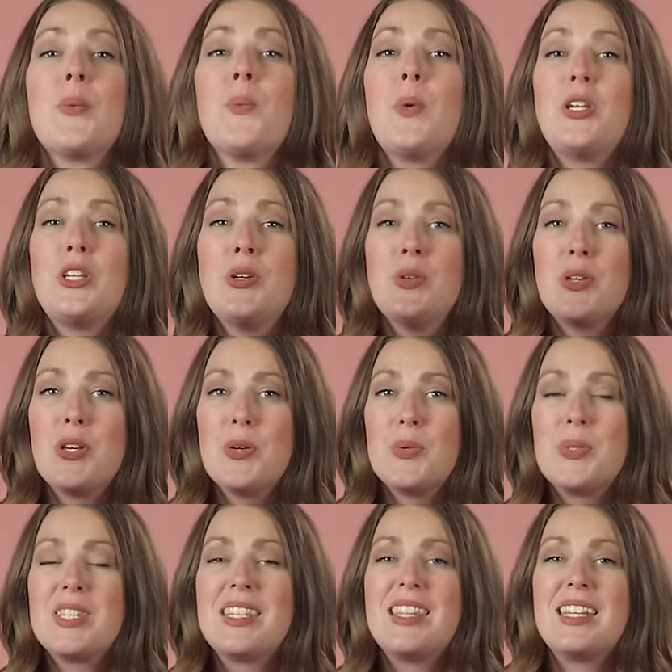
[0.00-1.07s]
When you
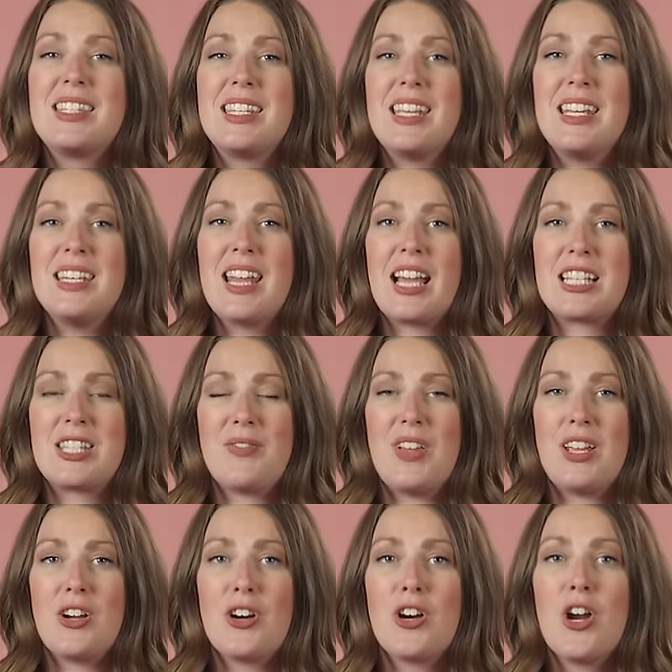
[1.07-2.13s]
use this index
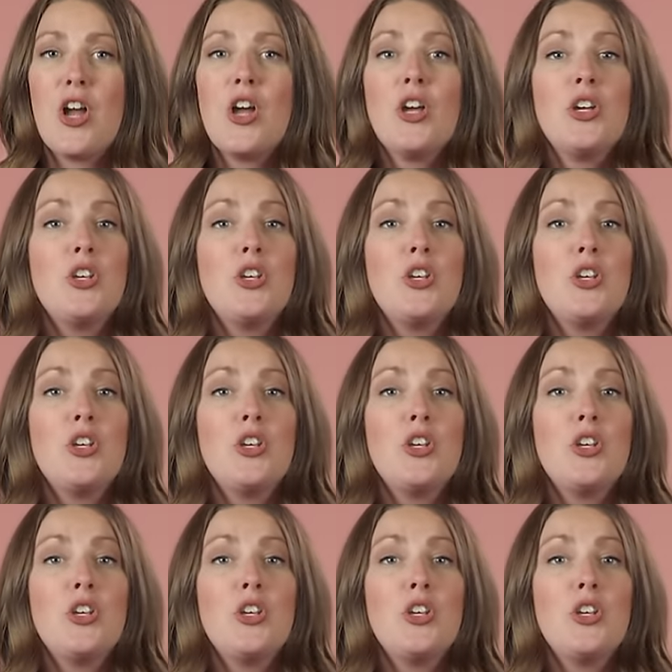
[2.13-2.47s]
finger,